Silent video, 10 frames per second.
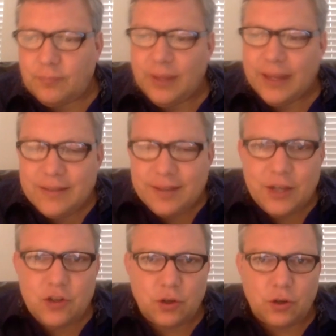
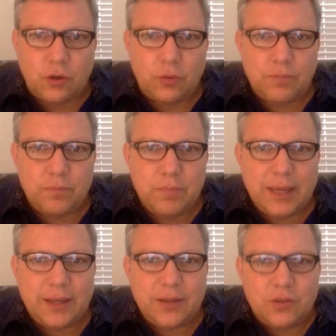Intentional
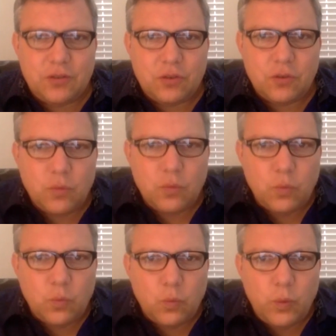means
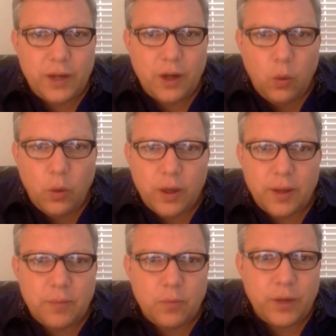we don't
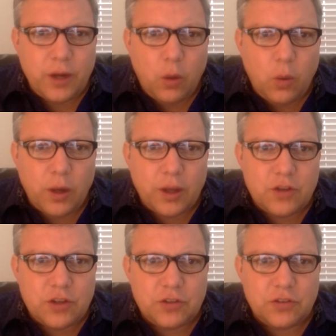want to
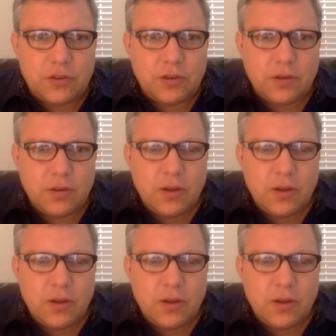just